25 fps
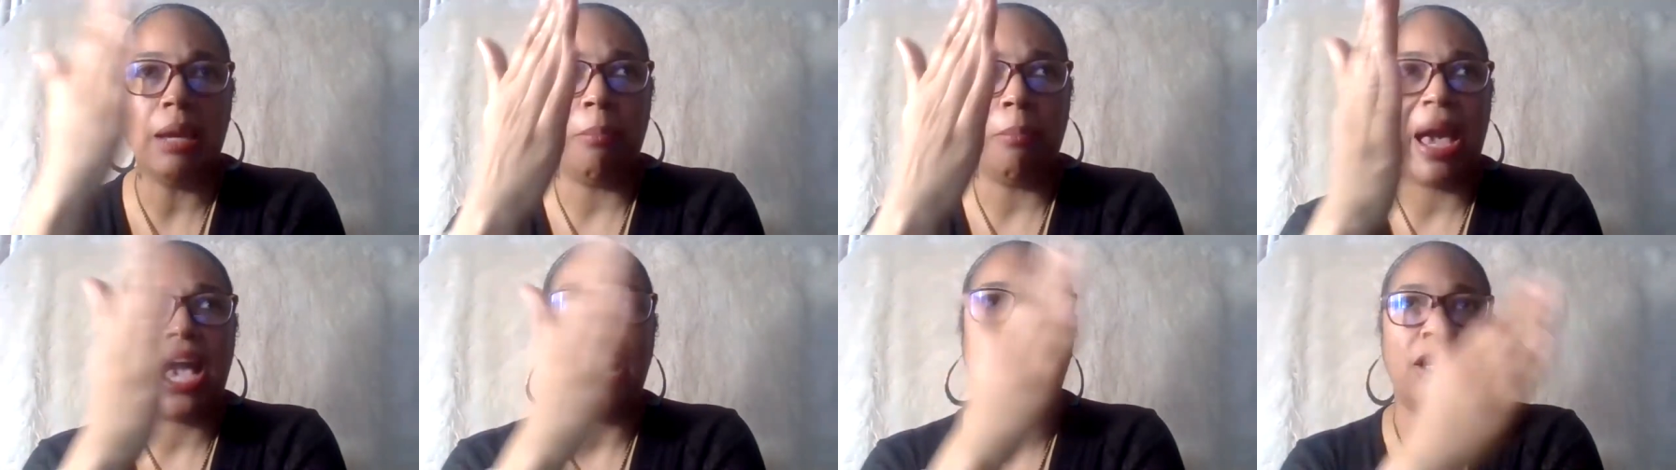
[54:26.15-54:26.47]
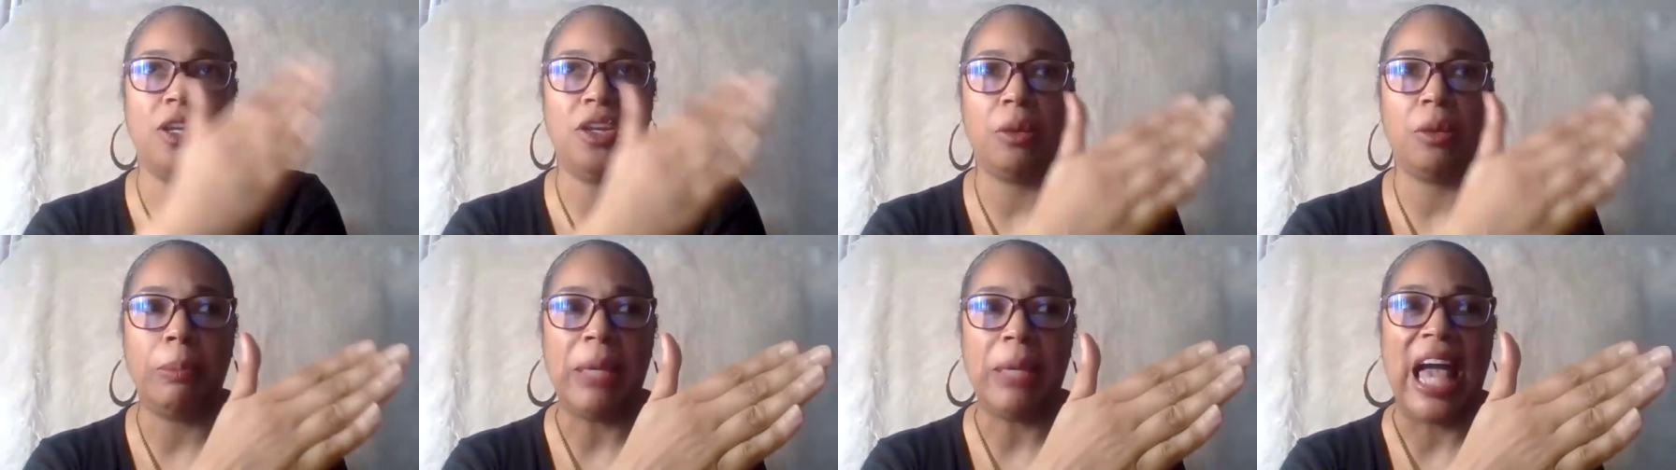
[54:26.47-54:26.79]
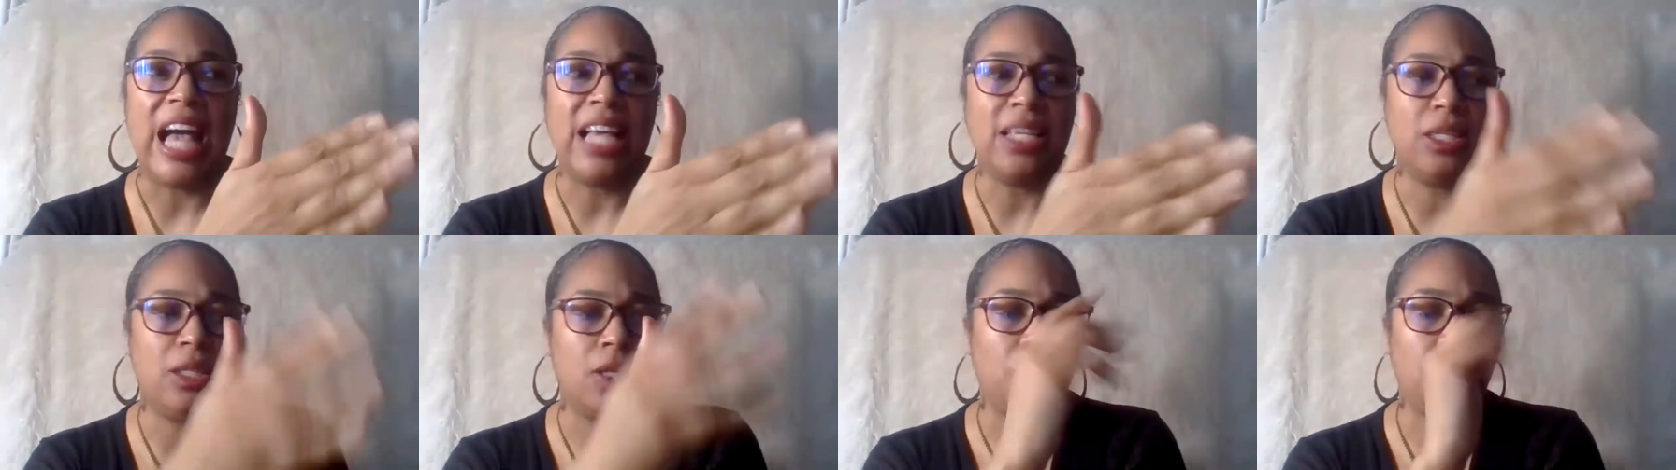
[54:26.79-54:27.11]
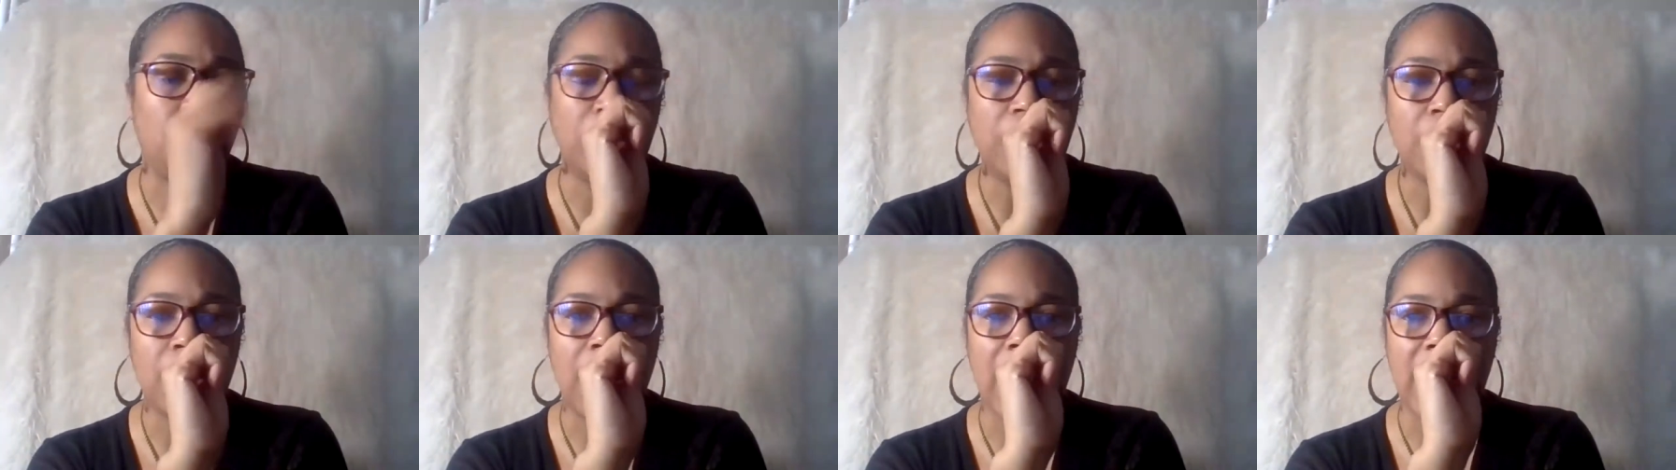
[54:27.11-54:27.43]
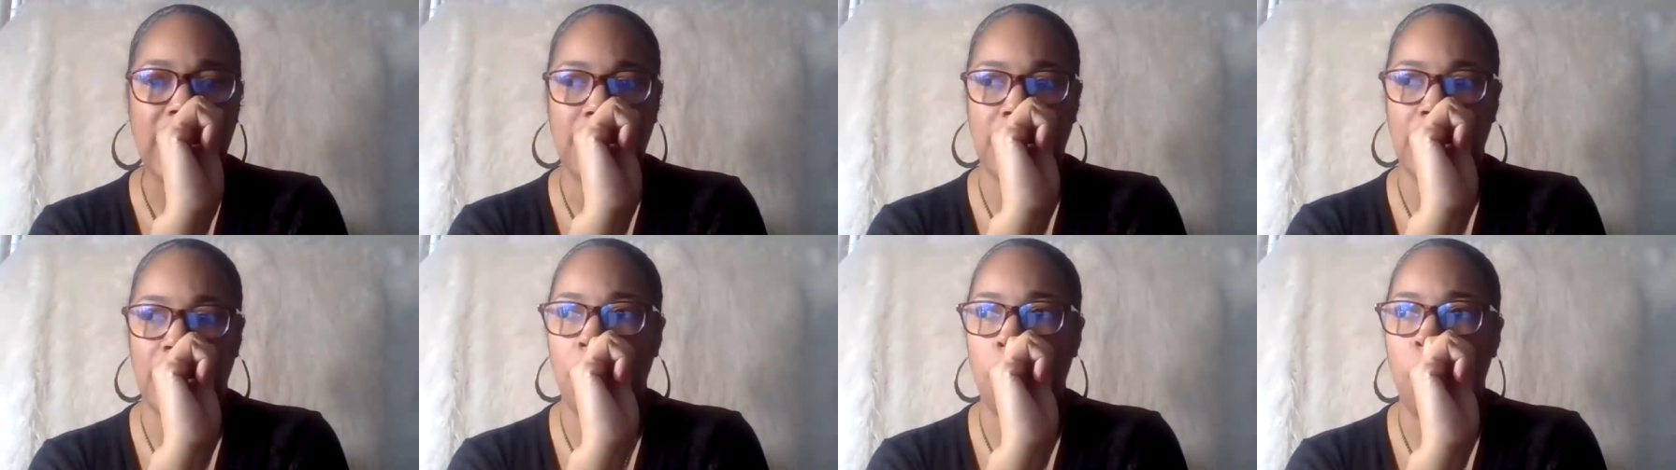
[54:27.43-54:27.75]
back at your past and
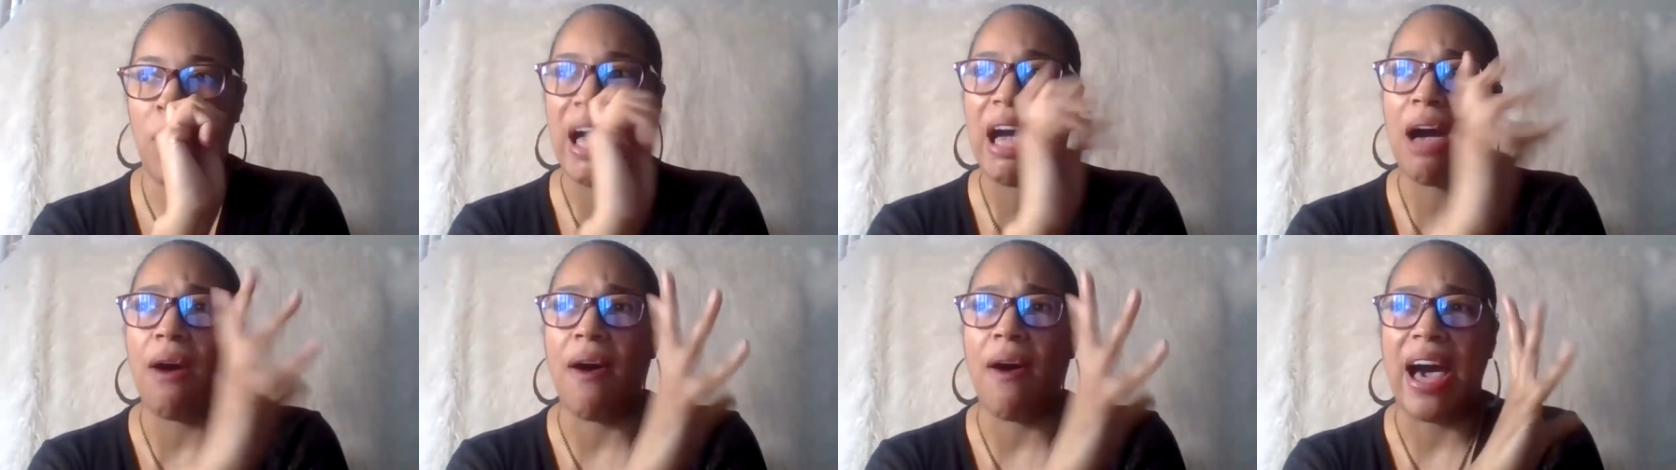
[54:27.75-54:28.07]
realizing, wow,